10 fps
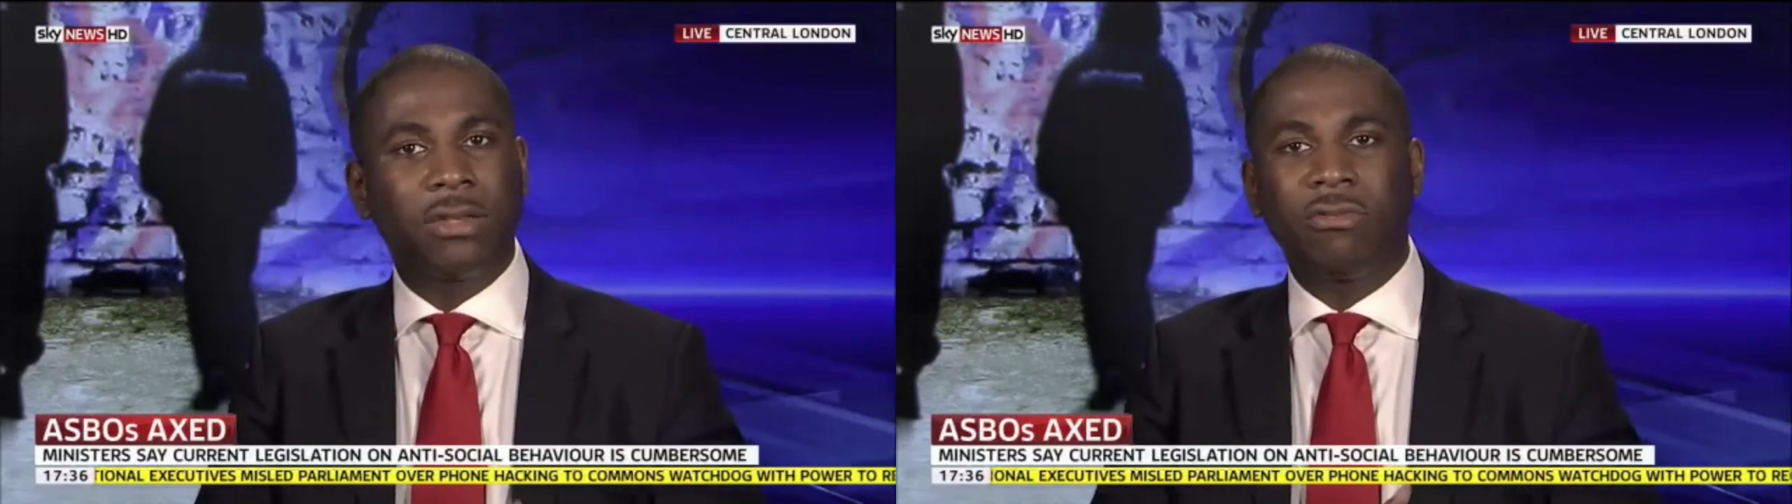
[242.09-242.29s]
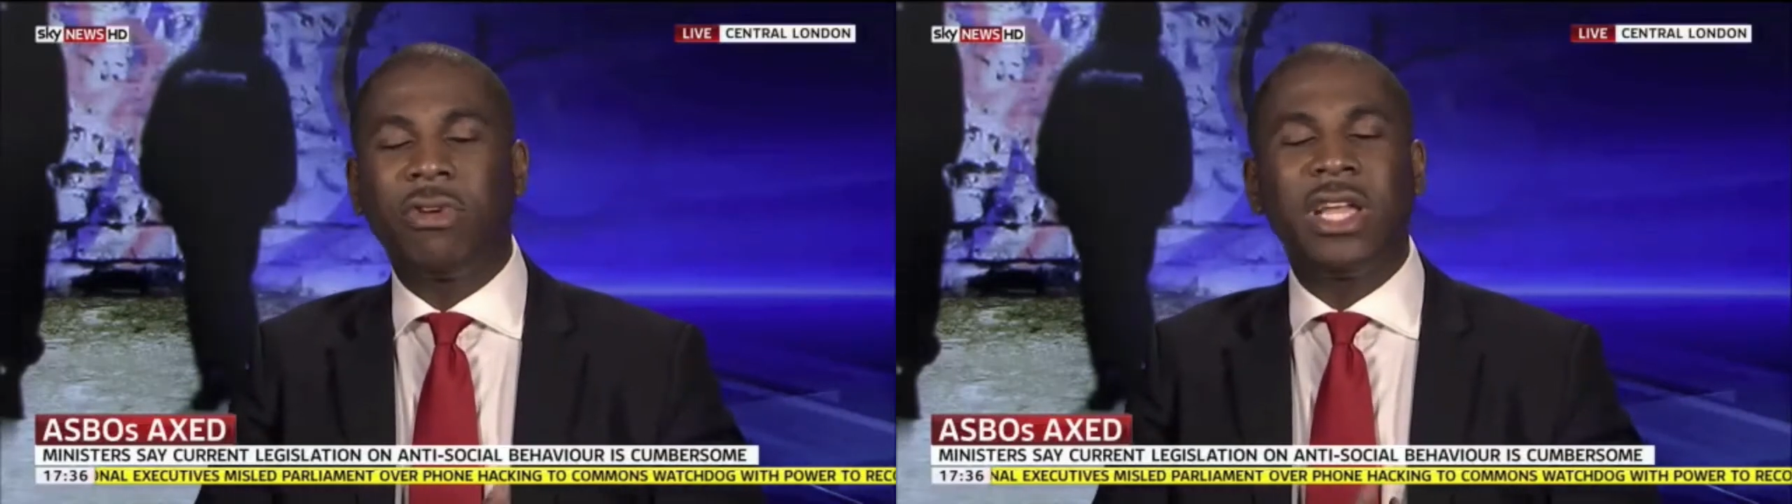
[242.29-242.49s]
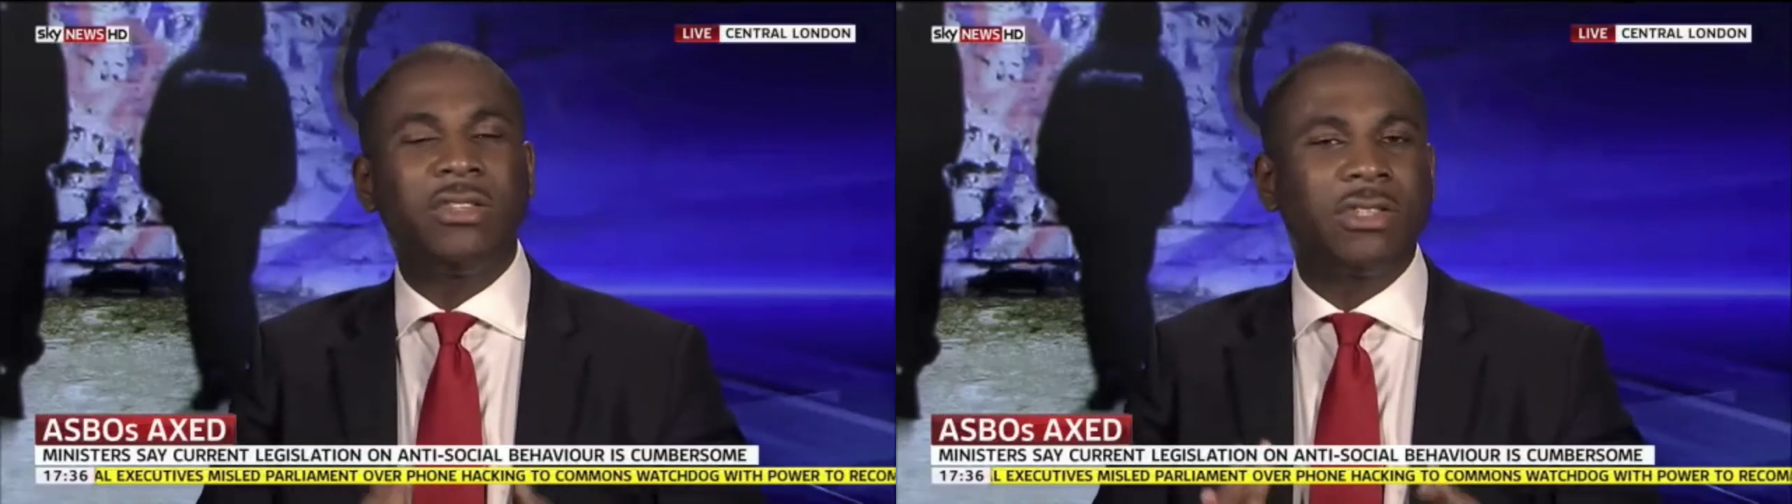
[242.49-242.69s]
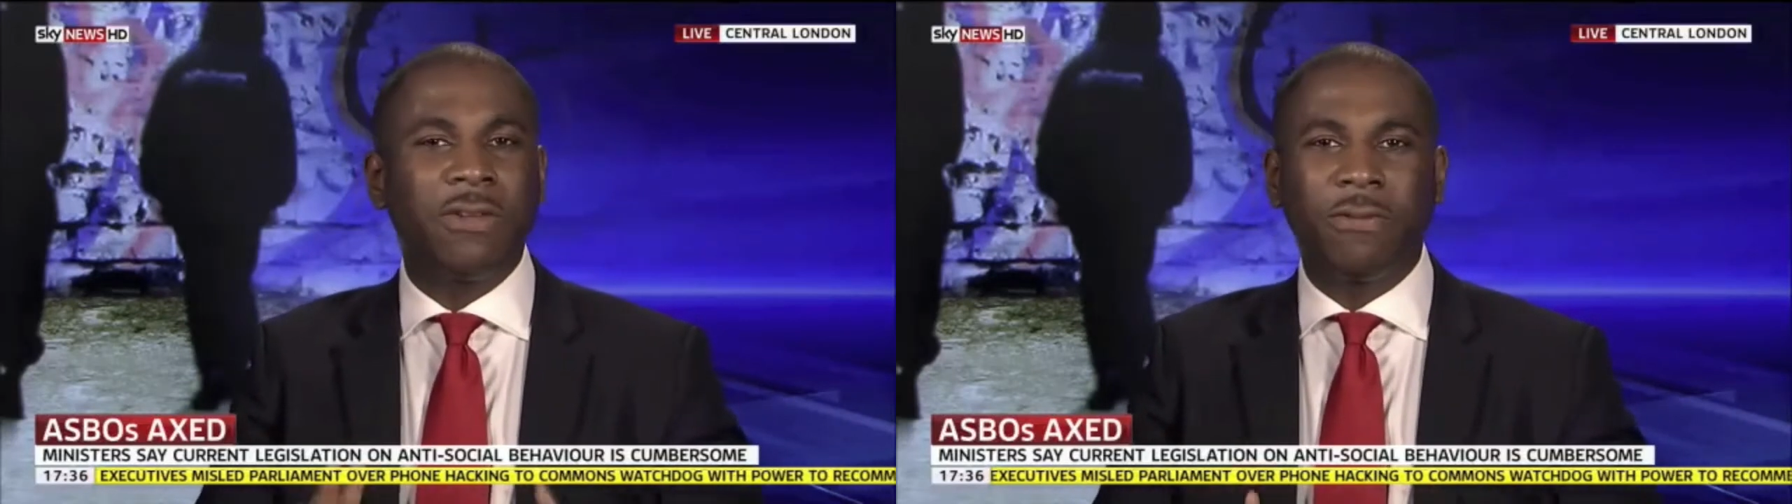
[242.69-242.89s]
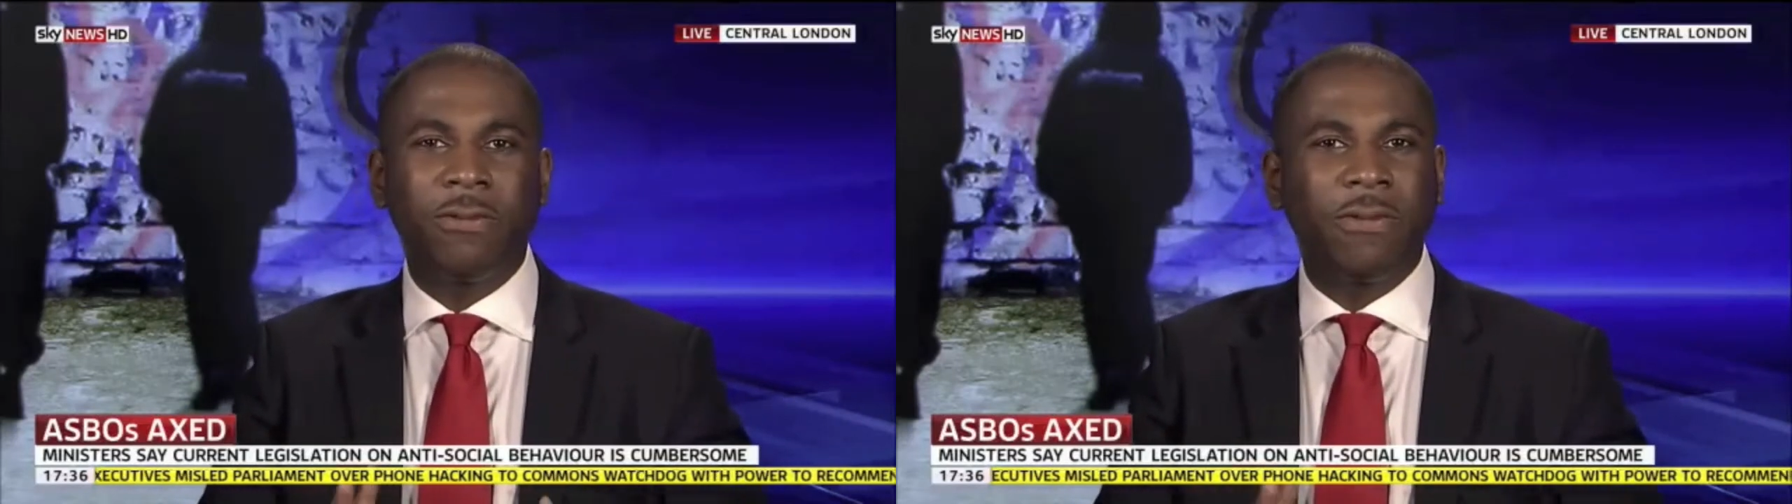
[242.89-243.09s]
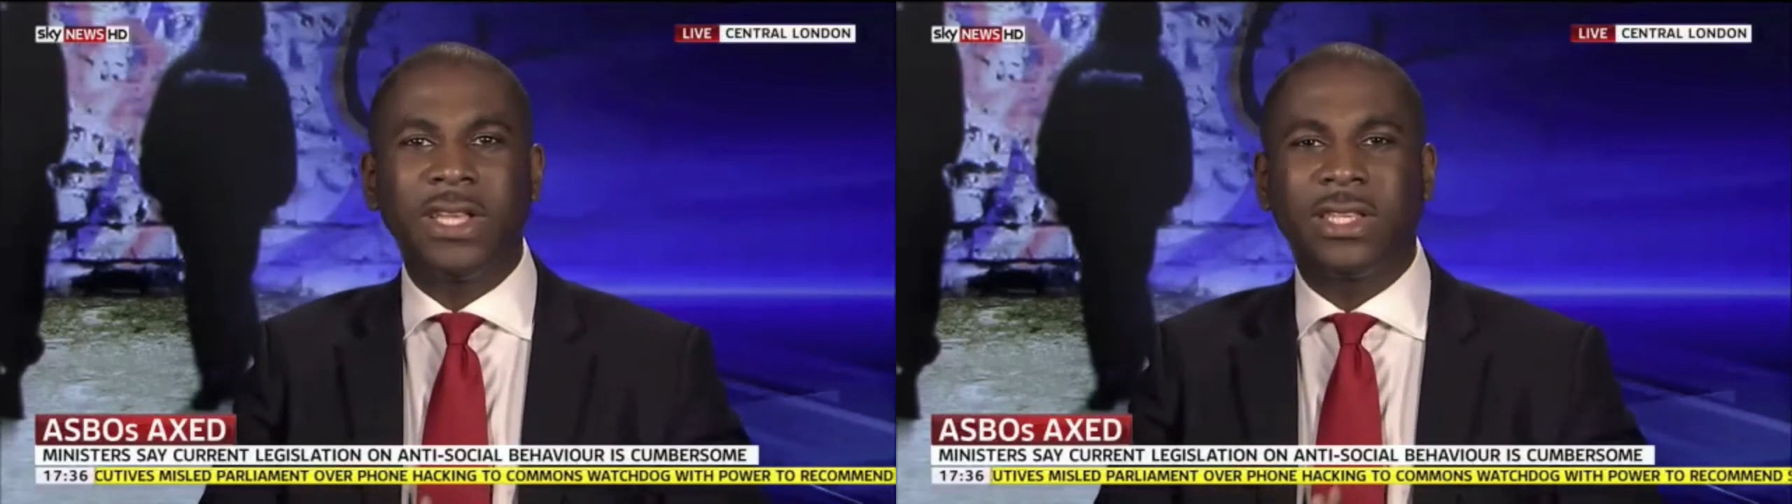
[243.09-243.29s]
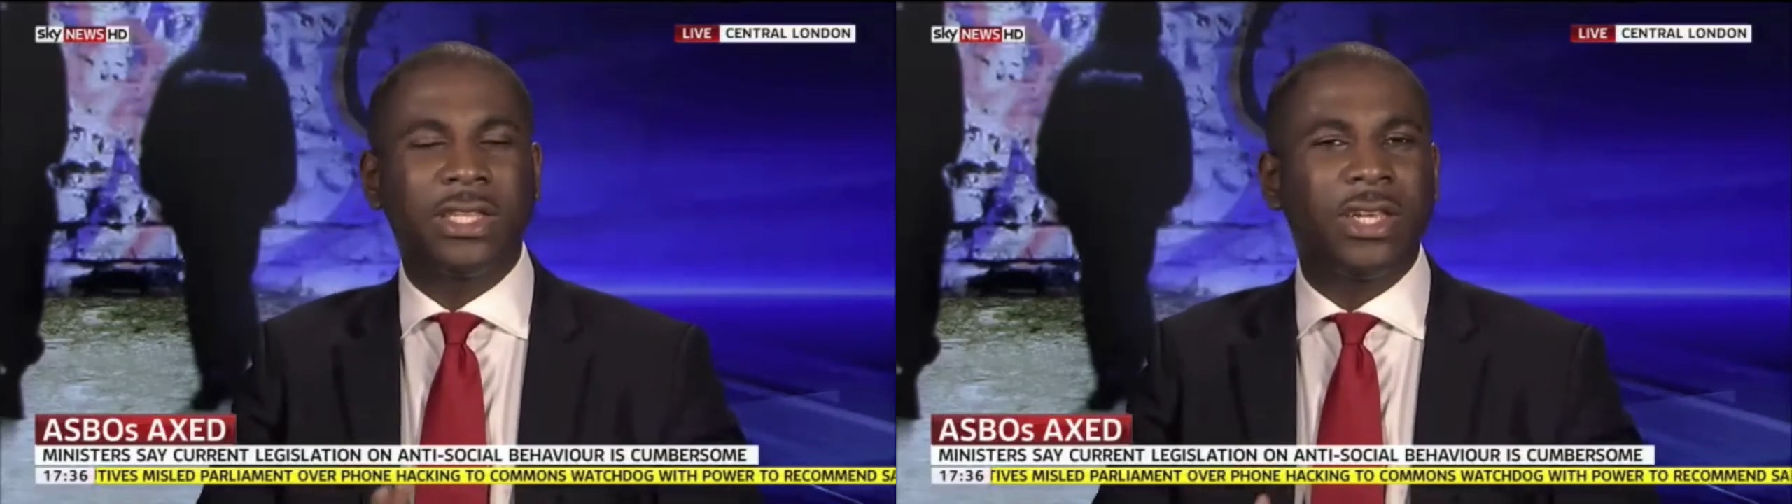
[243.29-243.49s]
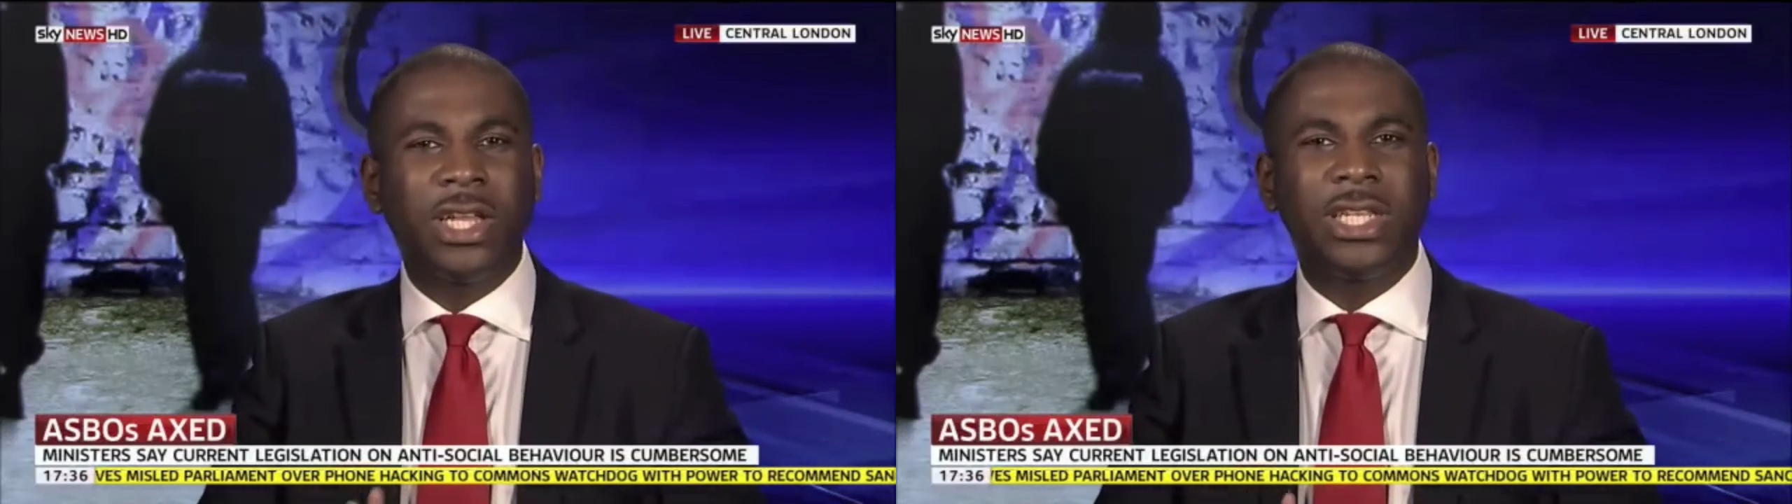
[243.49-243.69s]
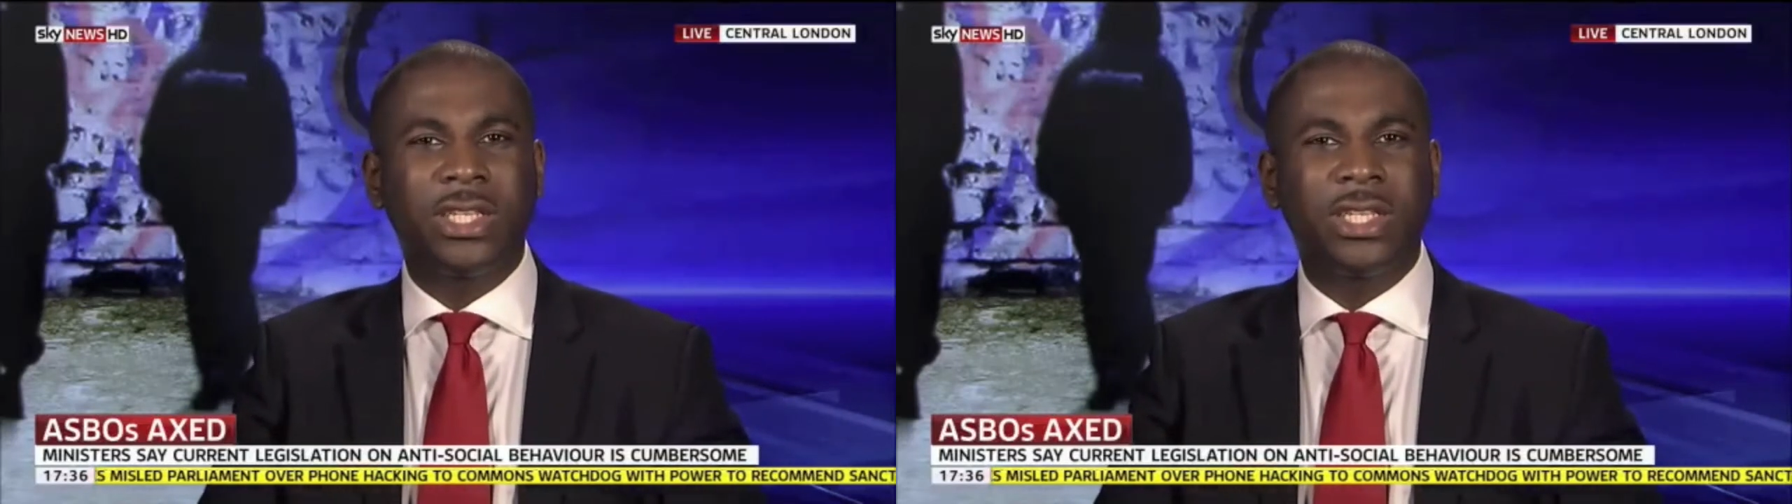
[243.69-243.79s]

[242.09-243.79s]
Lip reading: a range of different things they're turning